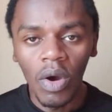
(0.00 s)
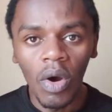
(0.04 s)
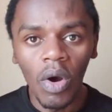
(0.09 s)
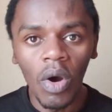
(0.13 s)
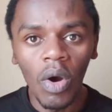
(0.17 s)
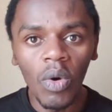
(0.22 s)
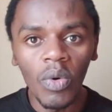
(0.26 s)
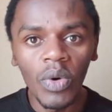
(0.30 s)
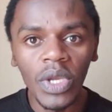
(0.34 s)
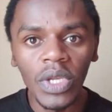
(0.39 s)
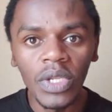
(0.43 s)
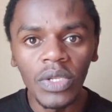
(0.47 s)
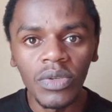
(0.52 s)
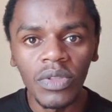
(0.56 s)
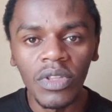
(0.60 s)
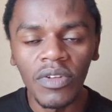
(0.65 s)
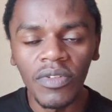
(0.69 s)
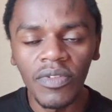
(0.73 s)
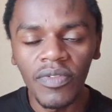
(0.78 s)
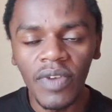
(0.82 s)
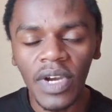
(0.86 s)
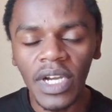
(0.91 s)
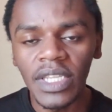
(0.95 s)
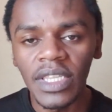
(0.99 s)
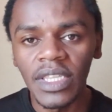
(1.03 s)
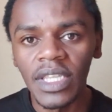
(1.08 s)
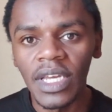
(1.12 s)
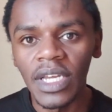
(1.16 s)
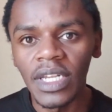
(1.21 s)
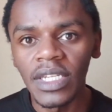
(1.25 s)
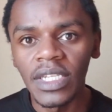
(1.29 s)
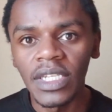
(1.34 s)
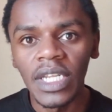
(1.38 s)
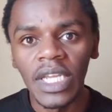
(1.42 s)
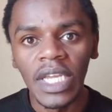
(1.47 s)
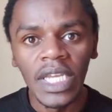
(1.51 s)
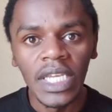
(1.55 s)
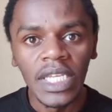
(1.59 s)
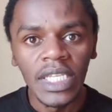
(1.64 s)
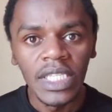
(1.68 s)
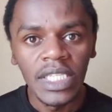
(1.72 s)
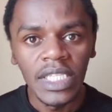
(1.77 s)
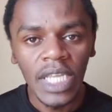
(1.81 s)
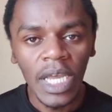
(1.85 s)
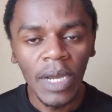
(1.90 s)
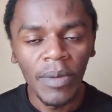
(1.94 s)
owing to the fact that
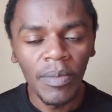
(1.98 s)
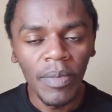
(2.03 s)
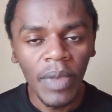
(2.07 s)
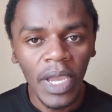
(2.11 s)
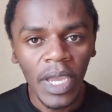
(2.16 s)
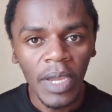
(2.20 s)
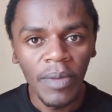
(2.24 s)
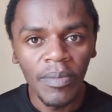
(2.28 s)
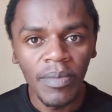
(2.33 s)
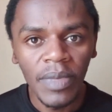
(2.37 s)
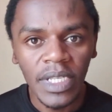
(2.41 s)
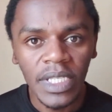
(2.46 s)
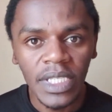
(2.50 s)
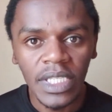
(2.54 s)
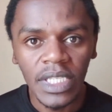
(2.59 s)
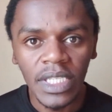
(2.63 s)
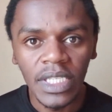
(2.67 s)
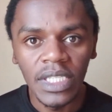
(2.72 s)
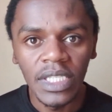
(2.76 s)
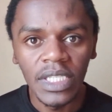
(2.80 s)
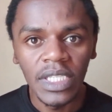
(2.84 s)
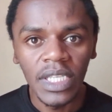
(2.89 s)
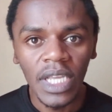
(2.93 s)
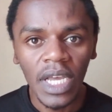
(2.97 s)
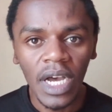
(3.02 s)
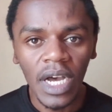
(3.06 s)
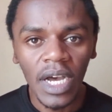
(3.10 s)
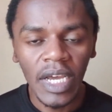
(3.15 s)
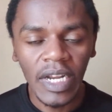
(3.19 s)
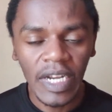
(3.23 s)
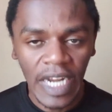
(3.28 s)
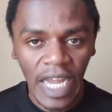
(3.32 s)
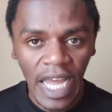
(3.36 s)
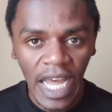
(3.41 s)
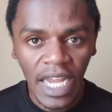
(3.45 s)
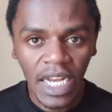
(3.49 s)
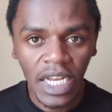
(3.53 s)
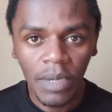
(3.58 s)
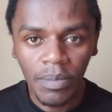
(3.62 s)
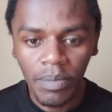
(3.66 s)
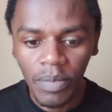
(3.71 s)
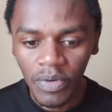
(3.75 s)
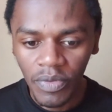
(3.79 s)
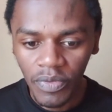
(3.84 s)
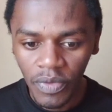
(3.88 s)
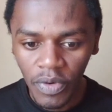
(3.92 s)
some embassies are
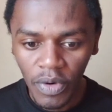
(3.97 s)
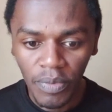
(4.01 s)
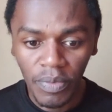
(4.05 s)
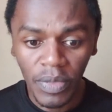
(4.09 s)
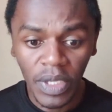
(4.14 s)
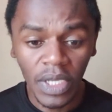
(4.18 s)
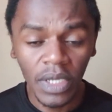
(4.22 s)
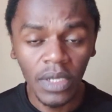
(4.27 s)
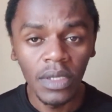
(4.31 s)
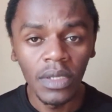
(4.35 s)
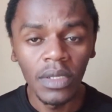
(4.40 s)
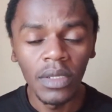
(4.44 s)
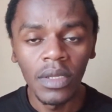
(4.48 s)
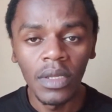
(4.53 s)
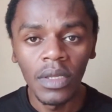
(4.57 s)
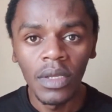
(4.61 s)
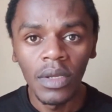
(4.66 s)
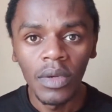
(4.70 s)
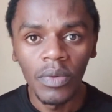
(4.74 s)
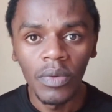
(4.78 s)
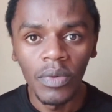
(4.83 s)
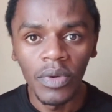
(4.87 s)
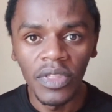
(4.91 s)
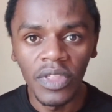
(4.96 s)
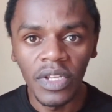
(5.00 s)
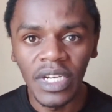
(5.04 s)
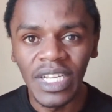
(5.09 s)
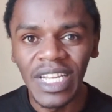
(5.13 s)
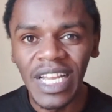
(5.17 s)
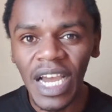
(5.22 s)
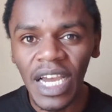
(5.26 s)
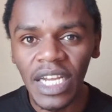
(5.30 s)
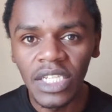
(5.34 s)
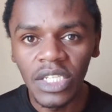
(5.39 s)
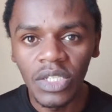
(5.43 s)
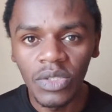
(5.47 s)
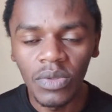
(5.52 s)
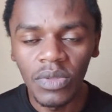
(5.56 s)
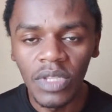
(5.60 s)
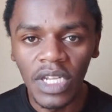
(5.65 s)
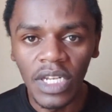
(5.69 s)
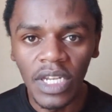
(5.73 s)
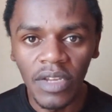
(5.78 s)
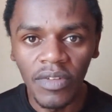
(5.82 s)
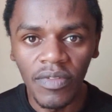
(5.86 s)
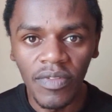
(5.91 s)
underperforming with regards to
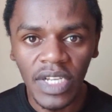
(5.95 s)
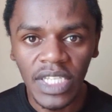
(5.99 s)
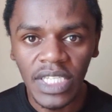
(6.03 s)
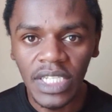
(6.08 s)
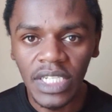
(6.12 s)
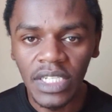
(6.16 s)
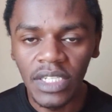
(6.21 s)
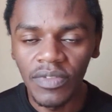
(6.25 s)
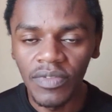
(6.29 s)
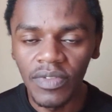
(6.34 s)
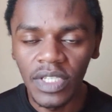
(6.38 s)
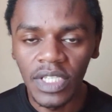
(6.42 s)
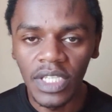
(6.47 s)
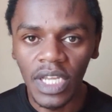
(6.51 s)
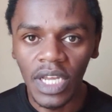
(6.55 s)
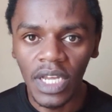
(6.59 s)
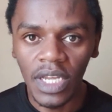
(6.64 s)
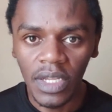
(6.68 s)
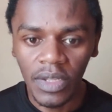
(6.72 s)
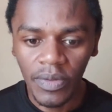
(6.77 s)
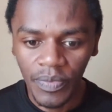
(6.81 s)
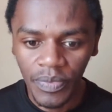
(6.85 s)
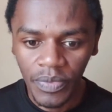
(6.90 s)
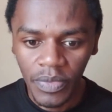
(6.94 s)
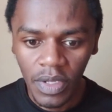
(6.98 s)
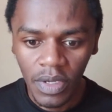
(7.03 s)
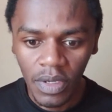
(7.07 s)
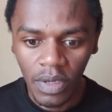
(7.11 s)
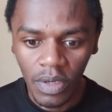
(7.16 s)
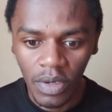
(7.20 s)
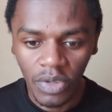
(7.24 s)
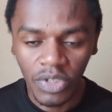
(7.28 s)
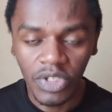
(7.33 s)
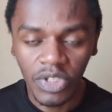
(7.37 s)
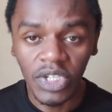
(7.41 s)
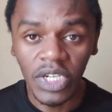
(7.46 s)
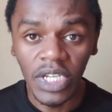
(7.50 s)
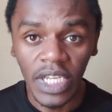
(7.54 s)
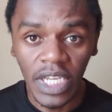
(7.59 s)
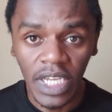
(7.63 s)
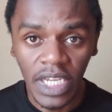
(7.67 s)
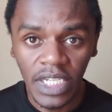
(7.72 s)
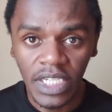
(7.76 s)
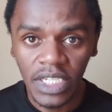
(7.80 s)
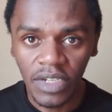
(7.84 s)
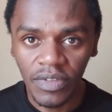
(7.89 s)
the diversity visa lottery
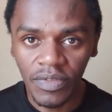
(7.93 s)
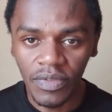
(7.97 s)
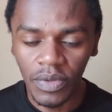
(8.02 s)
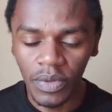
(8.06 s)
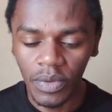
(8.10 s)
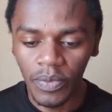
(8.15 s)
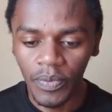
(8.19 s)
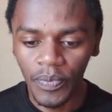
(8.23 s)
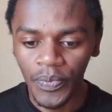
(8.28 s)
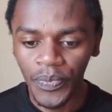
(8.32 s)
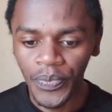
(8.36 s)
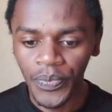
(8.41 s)
interview.